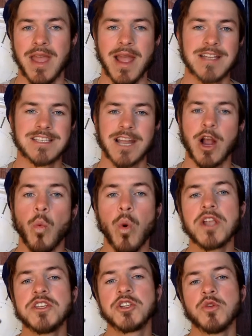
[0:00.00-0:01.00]
It's like a
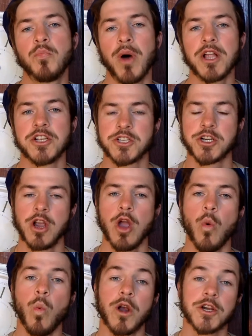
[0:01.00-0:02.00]
1-2 punch
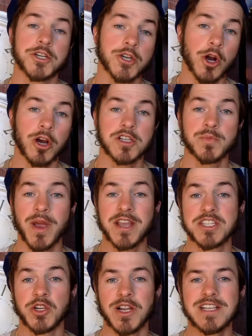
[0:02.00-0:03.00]
where sugar
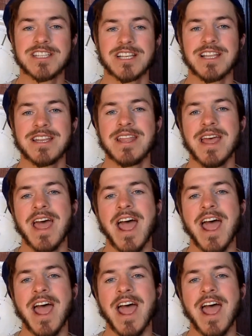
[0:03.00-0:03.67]
spikes your insulin